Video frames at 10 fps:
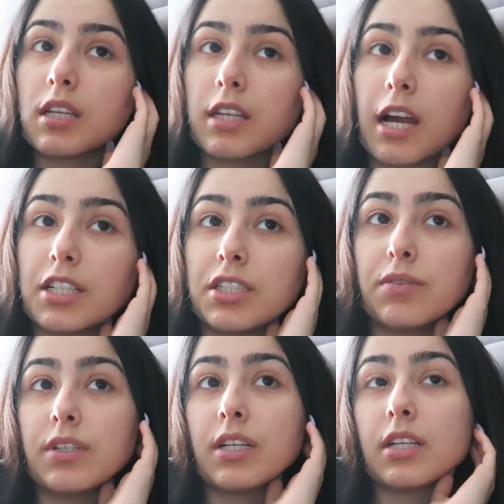Yeah, she
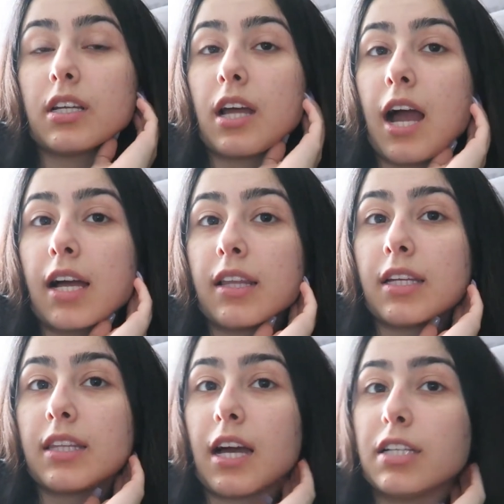would act
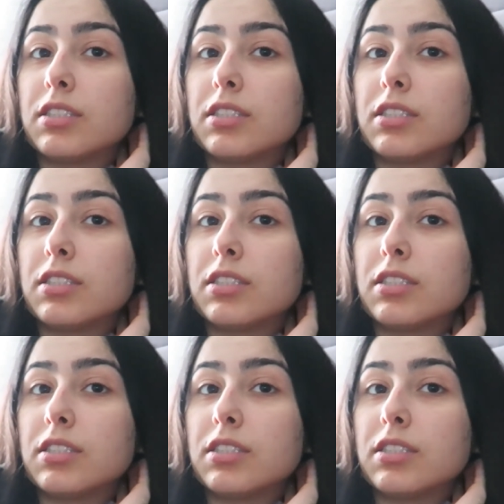like that.